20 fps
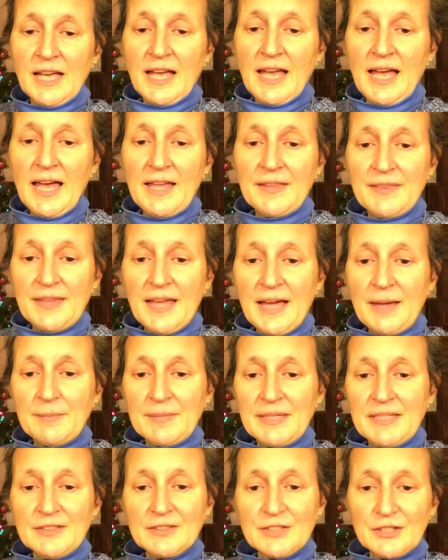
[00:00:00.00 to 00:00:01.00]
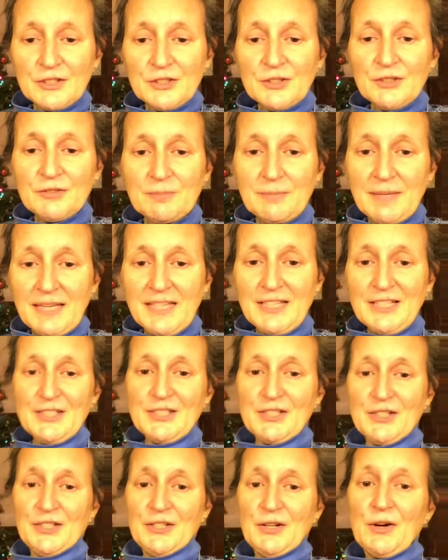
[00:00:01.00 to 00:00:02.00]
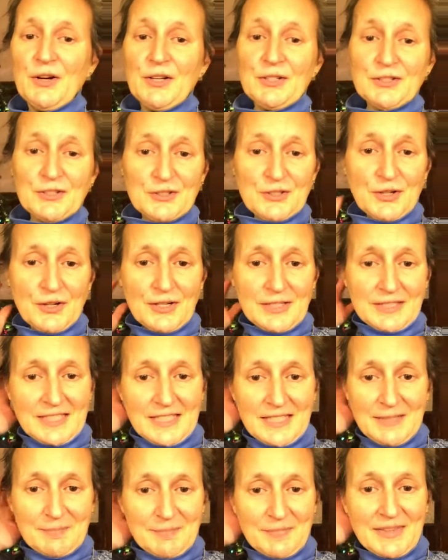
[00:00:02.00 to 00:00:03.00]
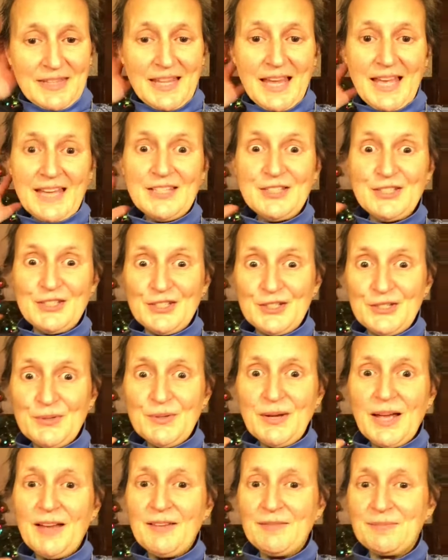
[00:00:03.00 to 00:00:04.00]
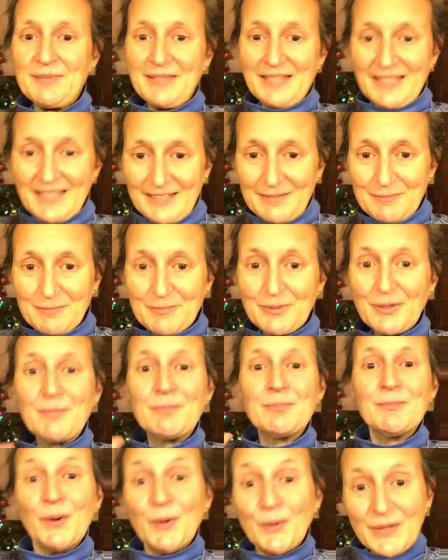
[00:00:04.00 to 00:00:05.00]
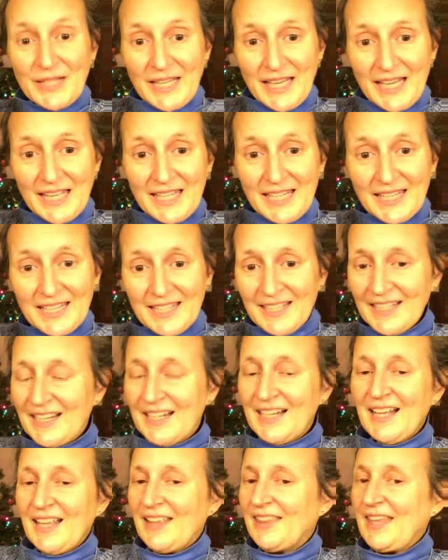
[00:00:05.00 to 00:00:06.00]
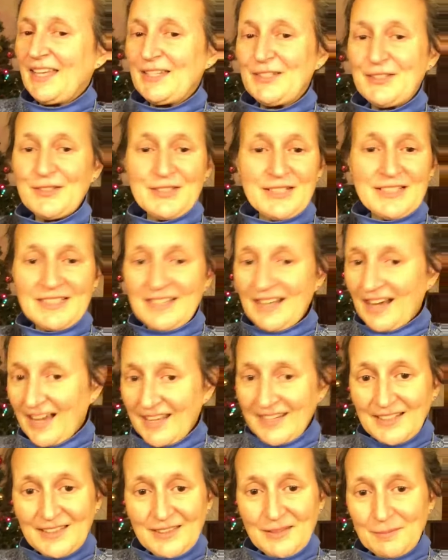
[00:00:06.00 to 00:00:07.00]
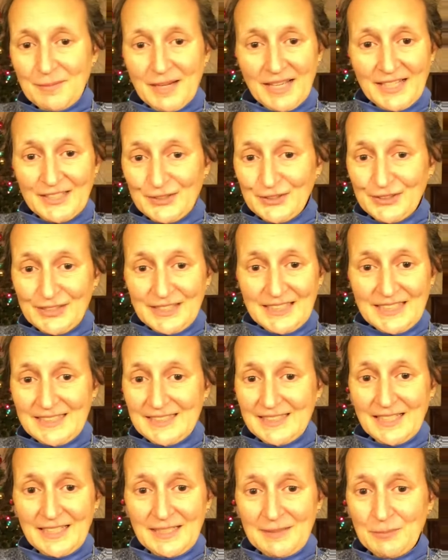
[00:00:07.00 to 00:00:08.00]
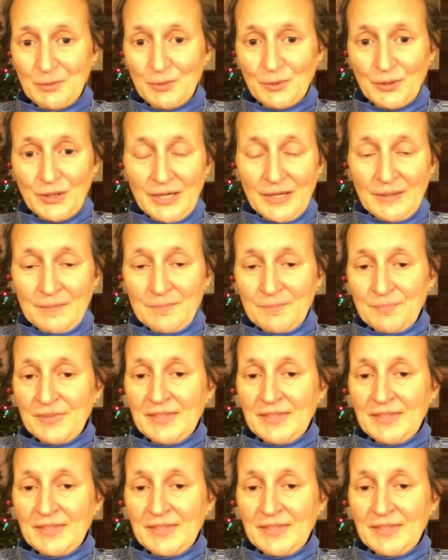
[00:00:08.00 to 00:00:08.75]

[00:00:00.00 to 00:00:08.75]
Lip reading: And that means that you've made it to the all-star team, that you have been promoted, that you're not in the minor leagues anymore.